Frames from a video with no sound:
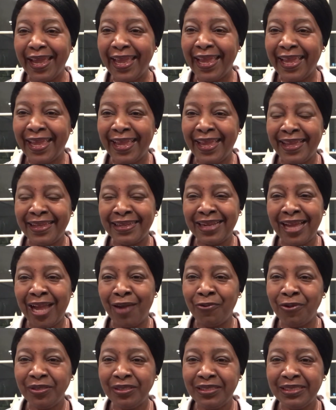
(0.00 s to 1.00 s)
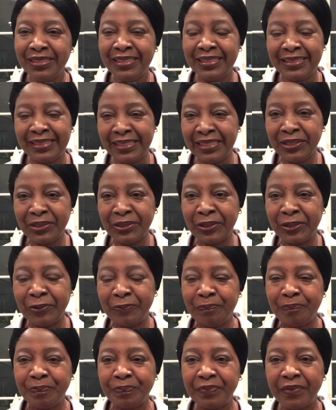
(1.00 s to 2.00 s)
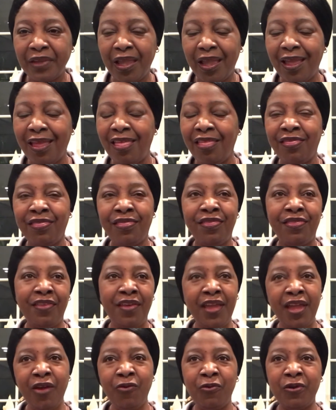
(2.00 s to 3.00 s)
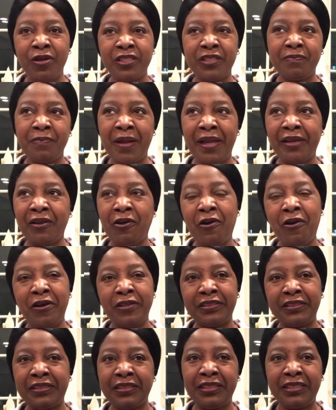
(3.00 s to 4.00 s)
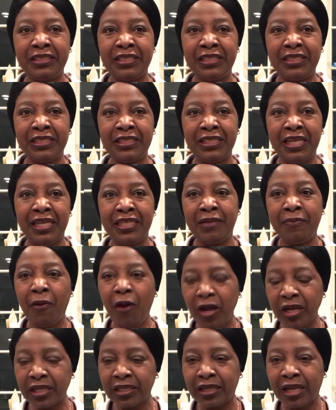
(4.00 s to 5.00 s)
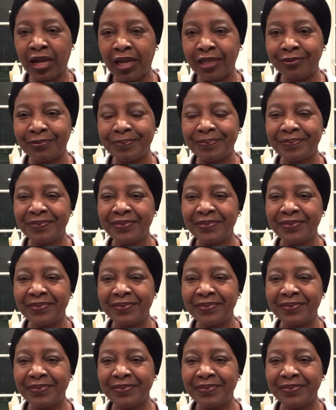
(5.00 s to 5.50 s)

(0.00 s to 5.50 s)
And I went to the dealer. There was my car sitting in the parking lot.